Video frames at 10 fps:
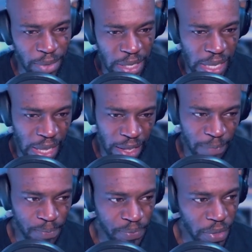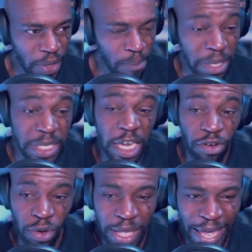of the
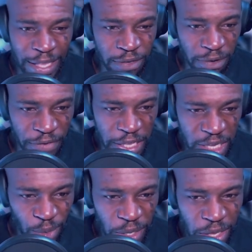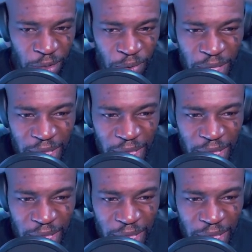material gains or the things that we do.